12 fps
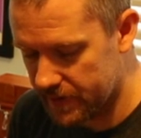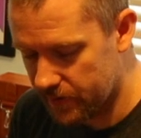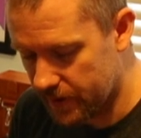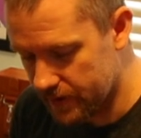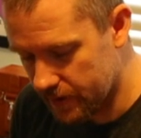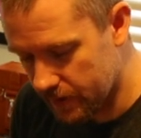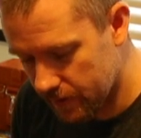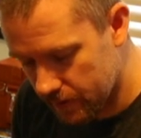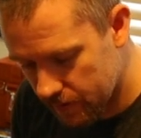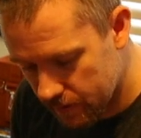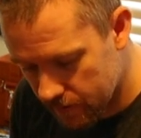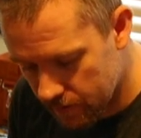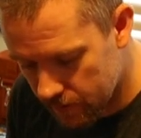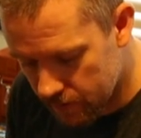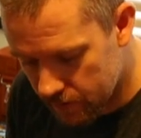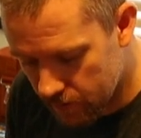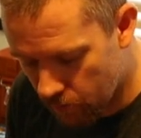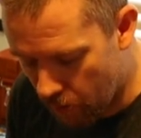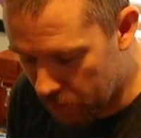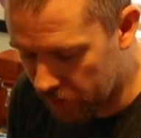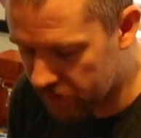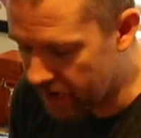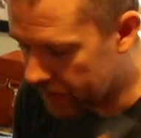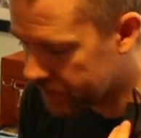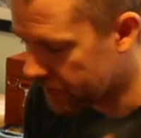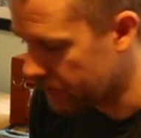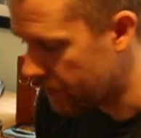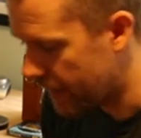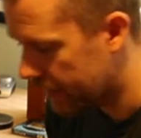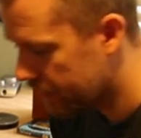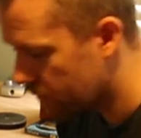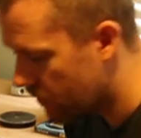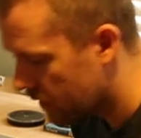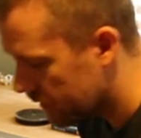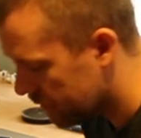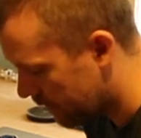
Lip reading: This one is a 1.5 terabyte one,